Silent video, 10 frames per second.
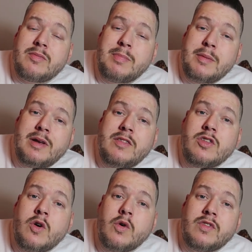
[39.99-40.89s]
people in
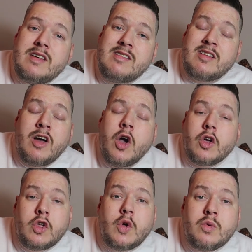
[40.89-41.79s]
the Northeast
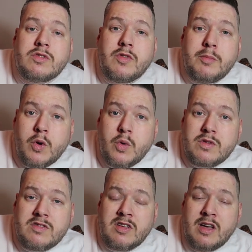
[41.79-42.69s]
use the
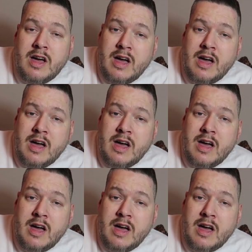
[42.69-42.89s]
most